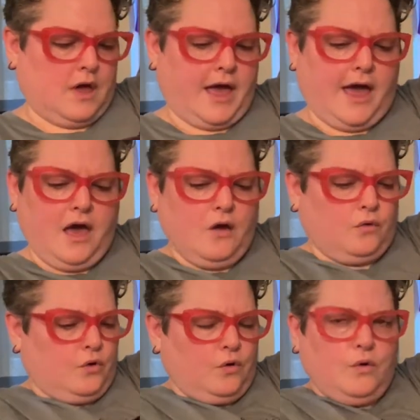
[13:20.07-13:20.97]
How
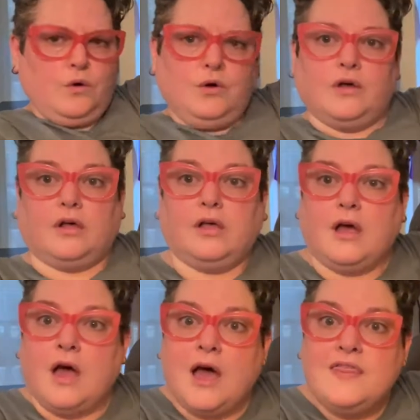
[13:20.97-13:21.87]
cool.
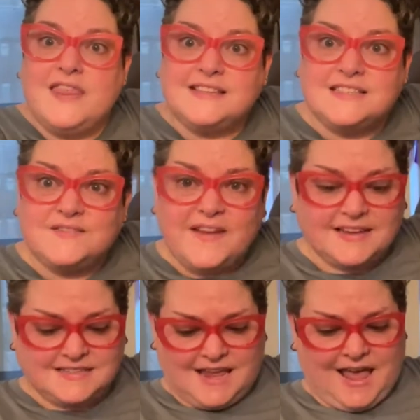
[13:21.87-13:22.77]
This is
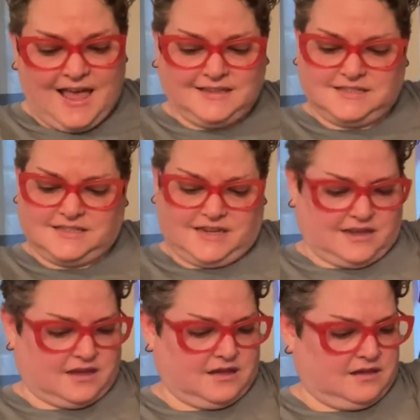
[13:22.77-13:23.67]
fantastic.